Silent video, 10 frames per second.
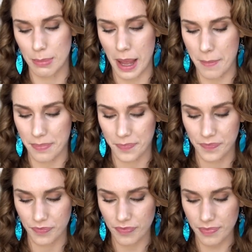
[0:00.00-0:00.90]
But
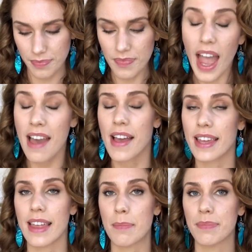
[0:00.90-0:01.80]
I
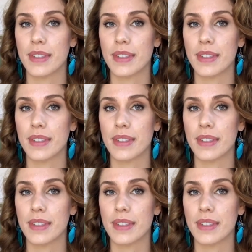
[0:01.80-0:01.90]
like them.